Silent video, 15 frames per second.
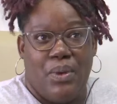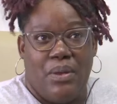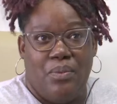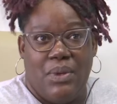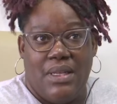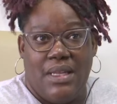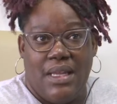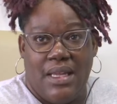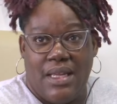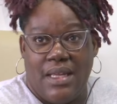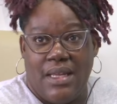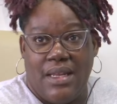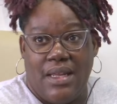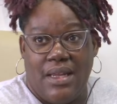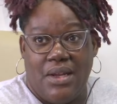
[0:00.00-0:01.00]
When we
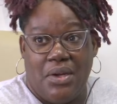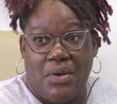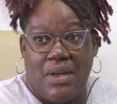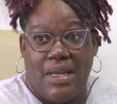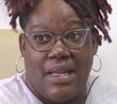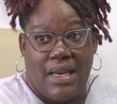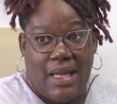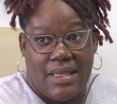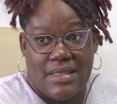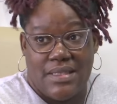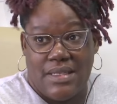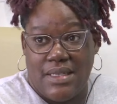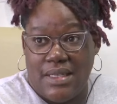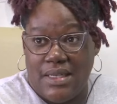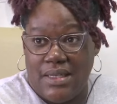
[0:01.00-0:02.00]
did get here and I
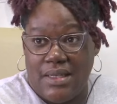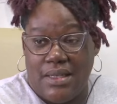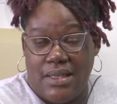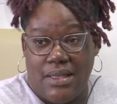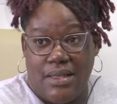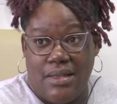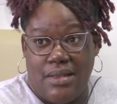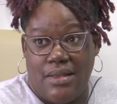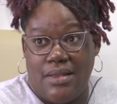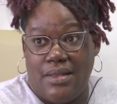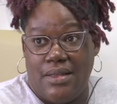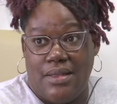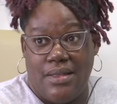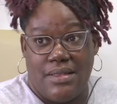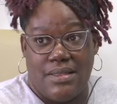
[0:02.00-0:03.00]
seen it,
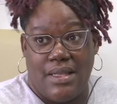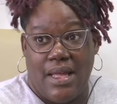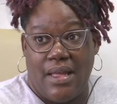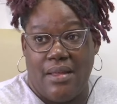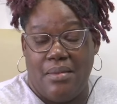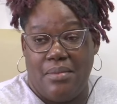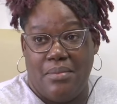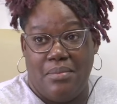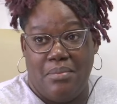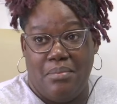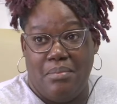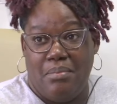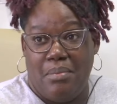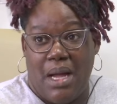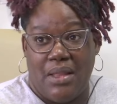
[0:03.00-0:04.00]
it's like
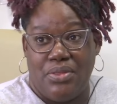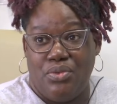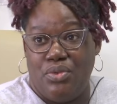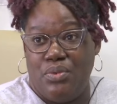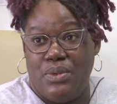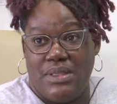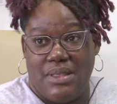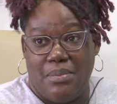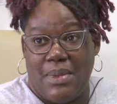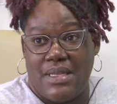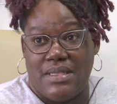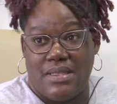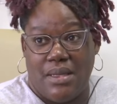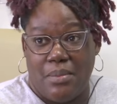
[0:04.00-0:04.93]
my throat was in my